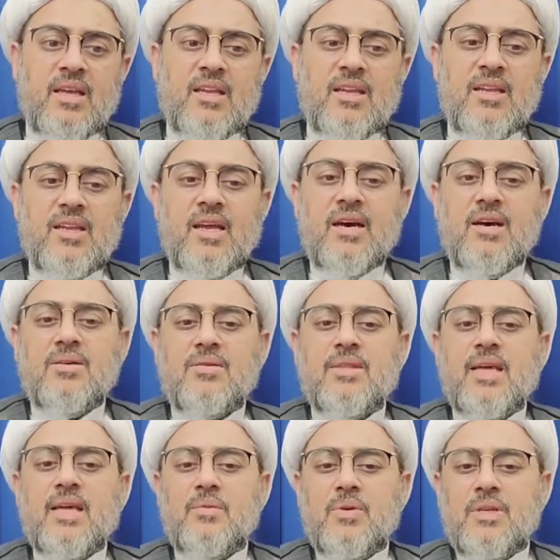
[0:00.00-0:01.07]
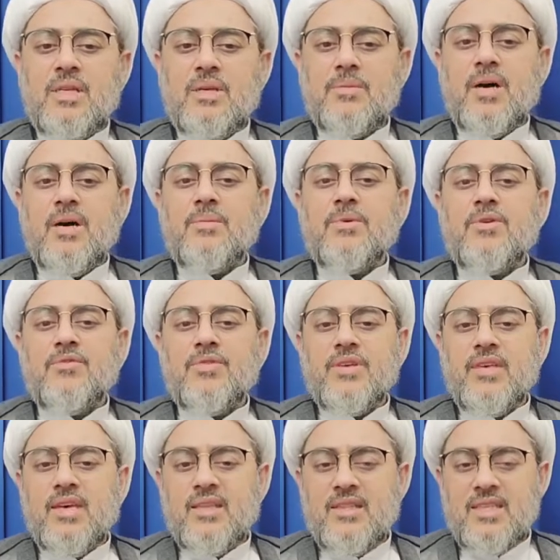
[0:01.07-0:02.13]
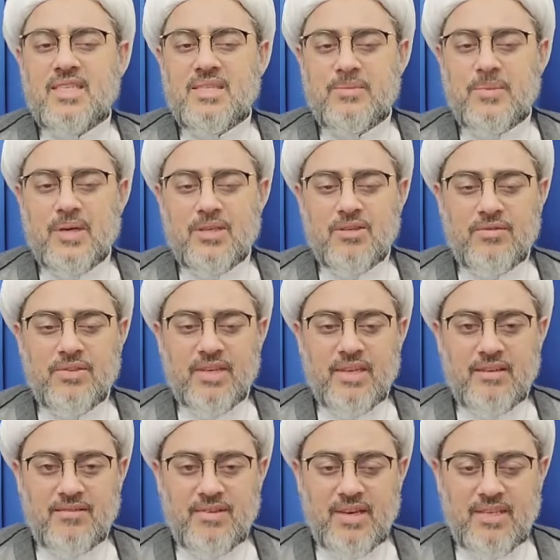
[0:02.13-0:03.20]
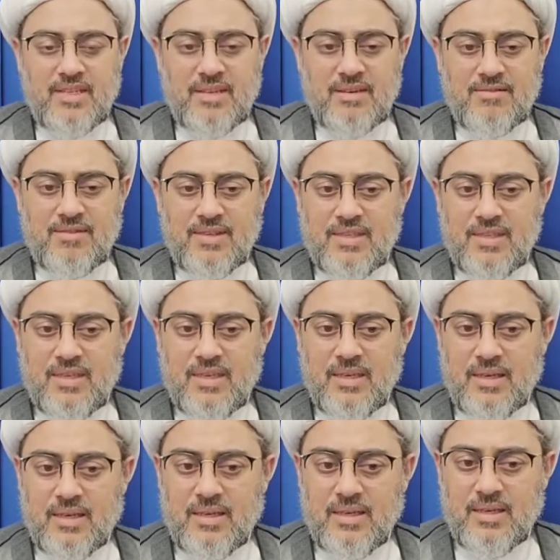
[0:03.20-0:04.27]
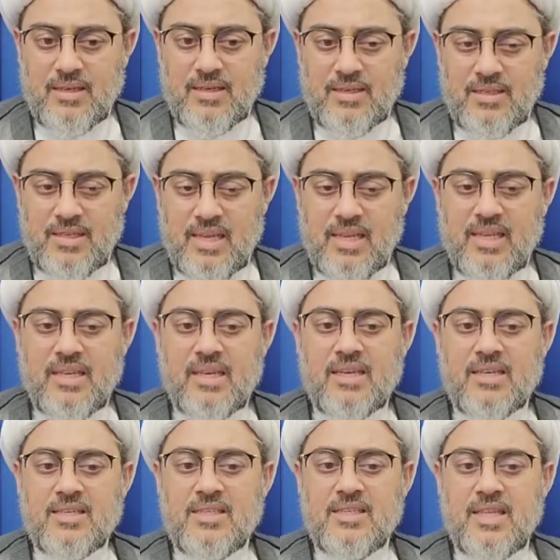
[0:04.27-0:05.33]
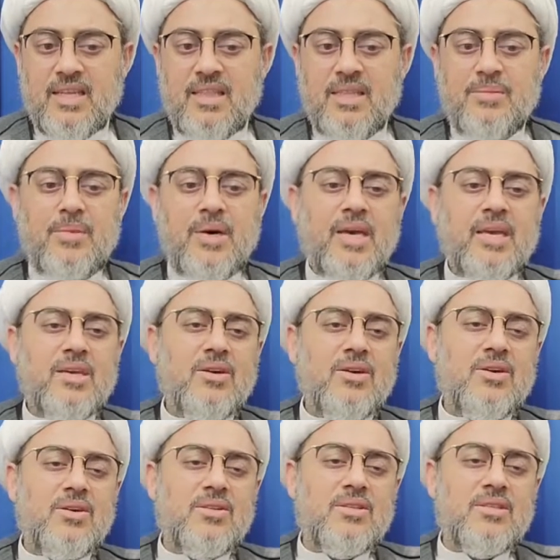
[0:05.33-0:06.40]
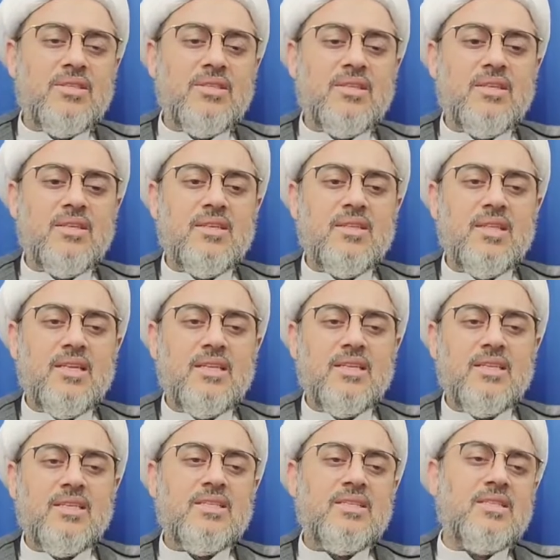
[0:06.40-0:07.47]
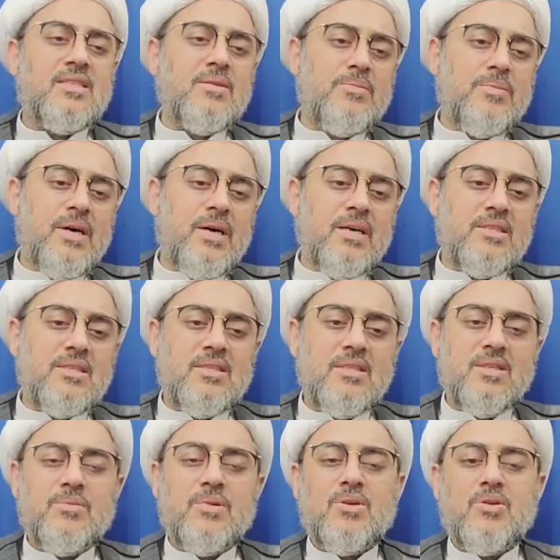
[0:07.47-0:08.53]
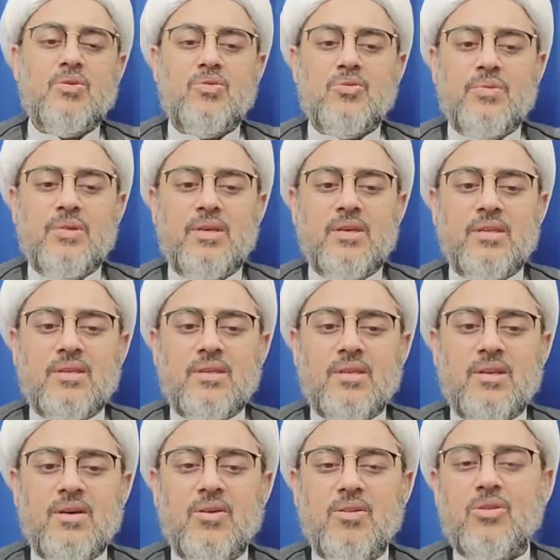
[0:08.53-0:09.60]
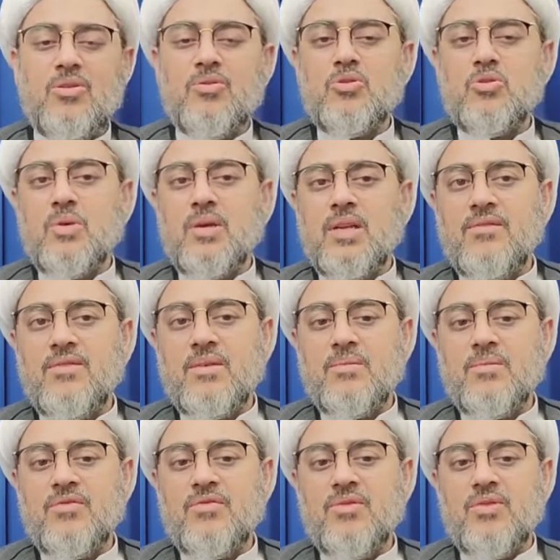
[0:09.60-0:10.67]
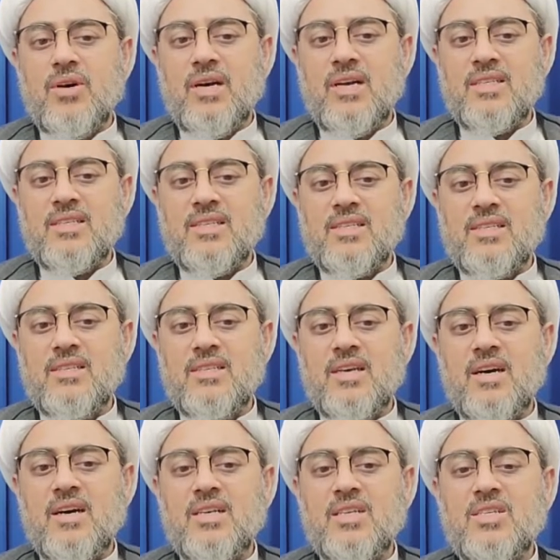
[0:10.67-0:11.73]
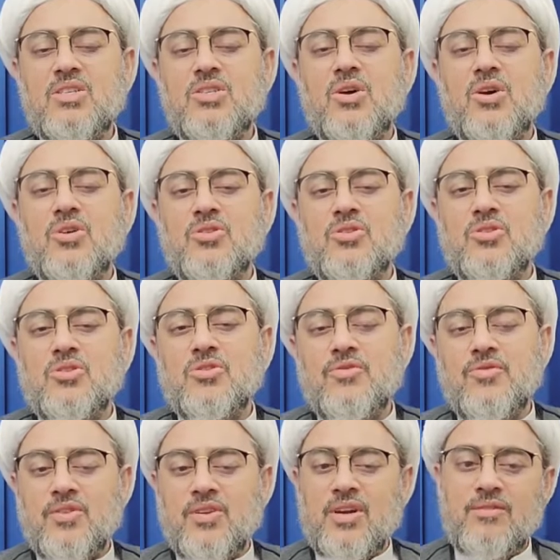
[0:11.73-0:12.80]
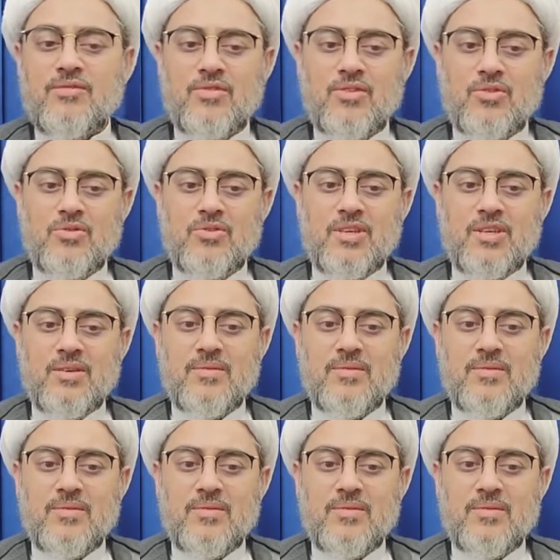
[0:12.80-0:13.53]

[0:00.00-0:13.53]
Now, that what Imam over here in this part of the advice and wasiyyah, he is telling us that the bygones, that is the past, the marhumeen, all those who are living before us, they are a torch for our future.